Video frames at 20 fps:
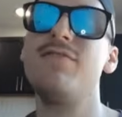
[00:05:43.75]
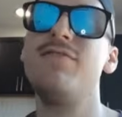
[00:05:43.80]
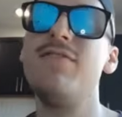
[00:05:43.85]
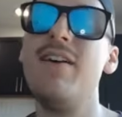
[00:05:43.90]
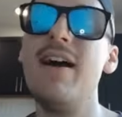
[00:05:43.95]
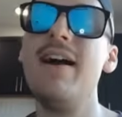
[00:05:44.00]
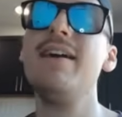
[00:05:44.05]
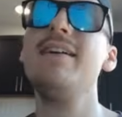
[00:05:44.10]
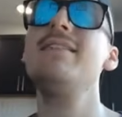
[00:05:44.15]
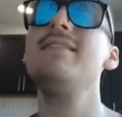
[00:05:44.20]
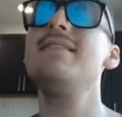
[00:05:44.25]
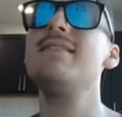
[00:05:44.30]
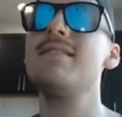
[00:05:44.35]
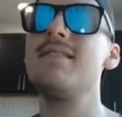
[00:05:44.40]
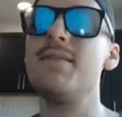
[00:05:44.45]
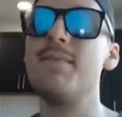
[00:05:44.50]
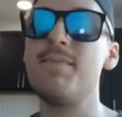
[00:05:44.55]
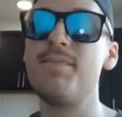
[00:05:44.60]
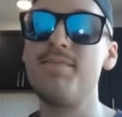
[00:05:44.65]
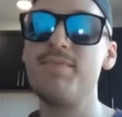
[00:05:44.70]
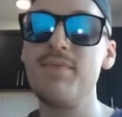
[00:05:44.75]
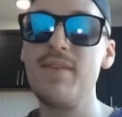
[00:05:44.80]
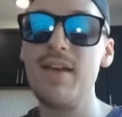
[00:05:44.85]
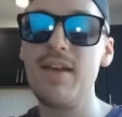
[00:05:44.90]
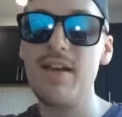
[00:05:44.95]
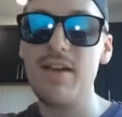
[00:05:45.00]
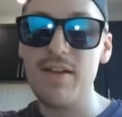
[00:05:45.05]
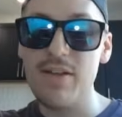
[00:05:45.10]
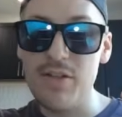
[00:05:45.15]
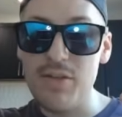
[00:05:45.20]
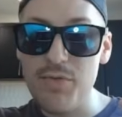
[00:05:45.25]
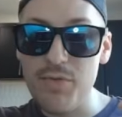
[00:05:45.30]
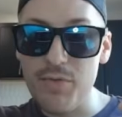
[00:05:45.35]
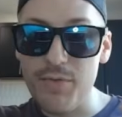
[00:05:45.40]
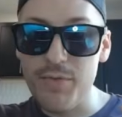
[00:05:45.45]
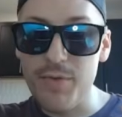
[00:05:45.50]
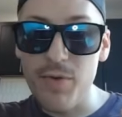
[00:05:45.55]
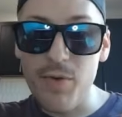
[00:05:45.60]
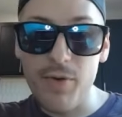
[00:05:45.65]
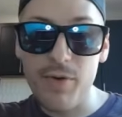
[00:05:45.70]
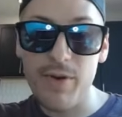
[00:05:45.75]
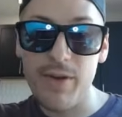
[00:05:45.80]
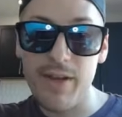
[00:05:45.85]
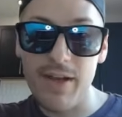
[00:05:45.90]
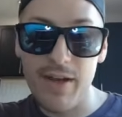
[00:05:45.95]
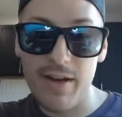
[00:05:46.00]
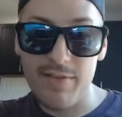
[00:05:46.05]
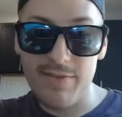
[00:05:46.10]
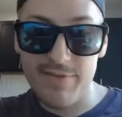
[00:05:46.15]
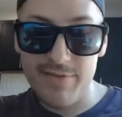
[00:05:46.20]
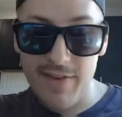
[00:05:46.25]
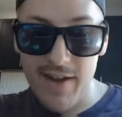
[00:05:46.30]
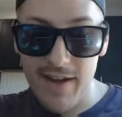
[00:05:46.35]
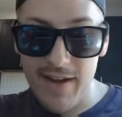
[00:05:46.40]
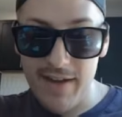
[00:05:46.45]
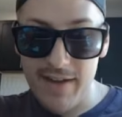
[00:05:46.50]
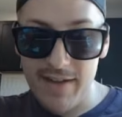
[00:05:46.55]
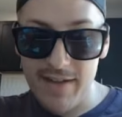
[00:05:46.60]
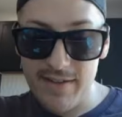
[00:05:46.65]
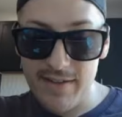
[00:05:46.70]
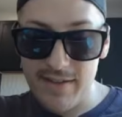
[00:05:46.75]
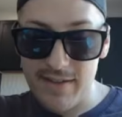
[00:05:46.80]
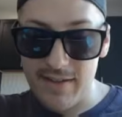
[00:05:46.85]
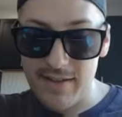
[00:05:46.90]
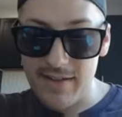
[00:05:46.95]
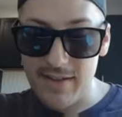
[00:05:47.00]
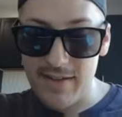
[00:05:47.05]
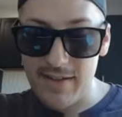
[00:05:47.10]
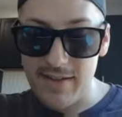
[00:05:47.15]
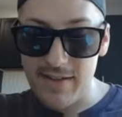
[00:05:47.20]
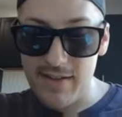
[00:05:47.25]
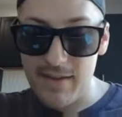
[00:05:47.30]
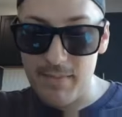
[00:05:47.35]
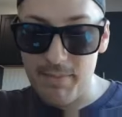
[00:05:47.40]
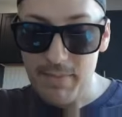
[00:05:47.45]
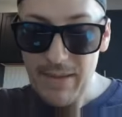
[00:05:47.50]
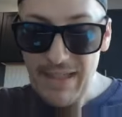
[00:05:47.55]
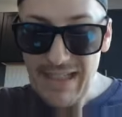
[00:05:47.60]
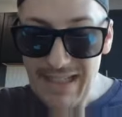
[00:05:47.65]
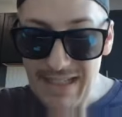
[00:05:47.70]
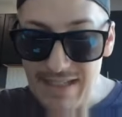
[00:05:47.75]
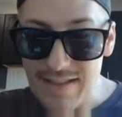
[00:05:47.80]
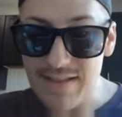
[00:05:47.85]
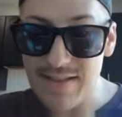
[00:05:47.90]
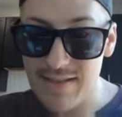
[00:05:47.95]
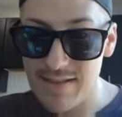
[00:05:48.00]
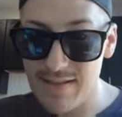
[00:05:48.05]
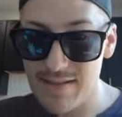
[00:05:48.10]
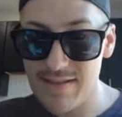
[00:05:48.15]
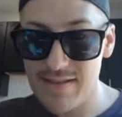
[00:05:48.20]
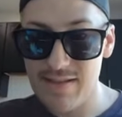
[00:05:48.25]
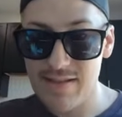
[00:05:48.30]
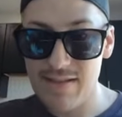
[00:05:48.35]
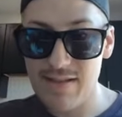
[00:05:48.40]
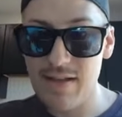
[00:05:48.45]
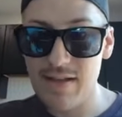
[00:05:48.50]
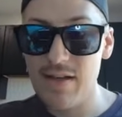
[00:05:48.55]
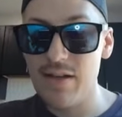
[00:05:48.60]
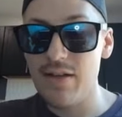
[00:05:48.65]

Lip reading: find some euphoria, find the peace,